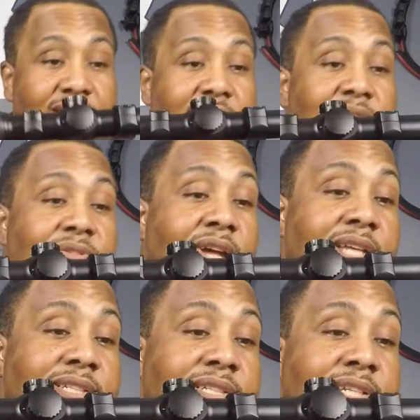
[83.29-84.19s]
If you guys
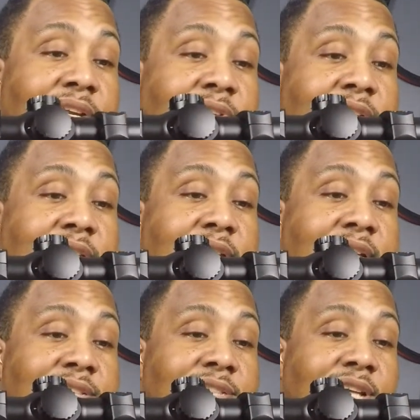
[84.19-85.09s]
can see that right there, it has
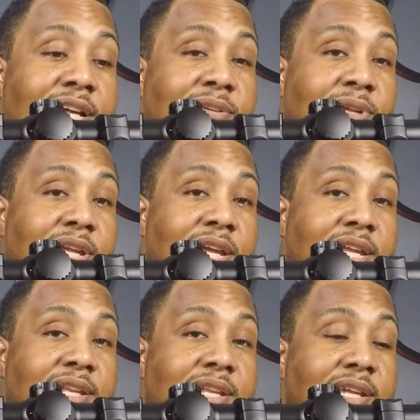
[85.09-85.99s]
a side loading gate,
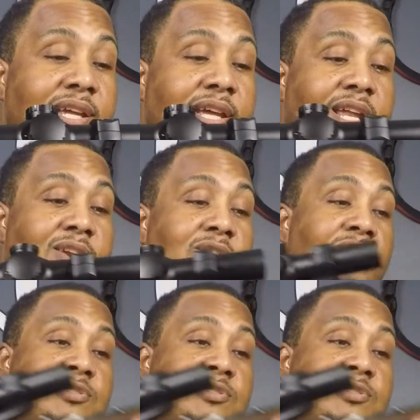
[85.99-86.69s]
and it also